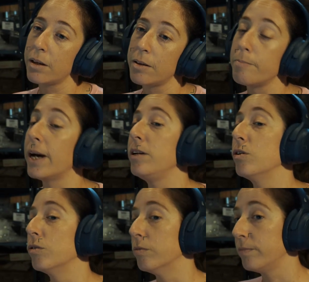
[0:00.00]

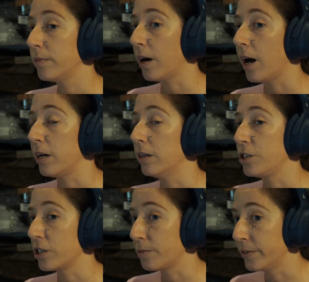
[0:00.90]
manual idle
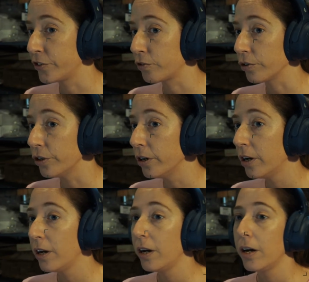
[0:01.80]
adjustment screw.
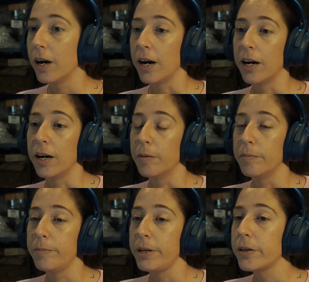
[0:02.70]

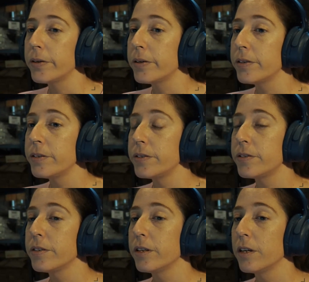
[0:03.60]

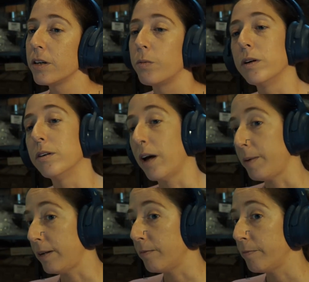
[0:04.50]
Because, well, I
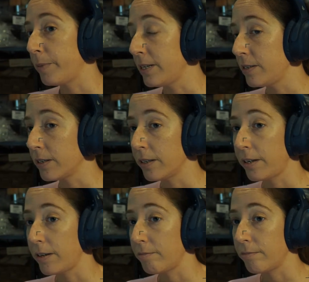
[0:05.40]
mean,
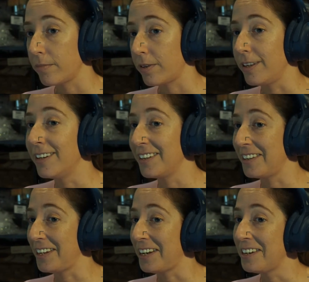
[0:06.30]
basically
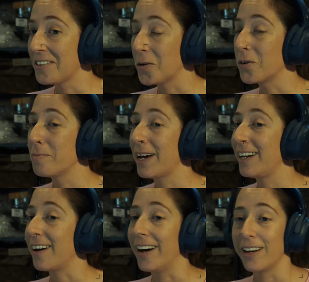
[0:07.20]
the
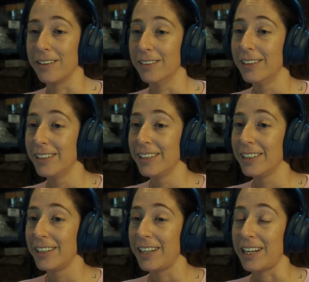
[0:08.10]
automatic idle
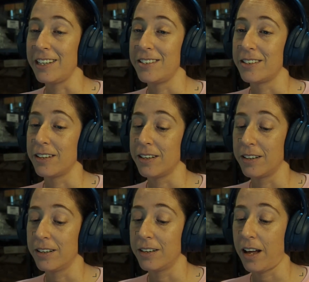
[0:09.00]
is
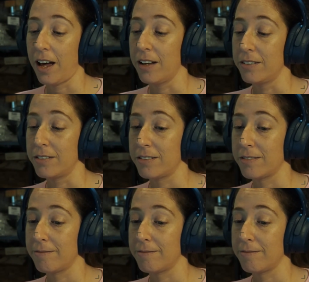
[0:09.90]
as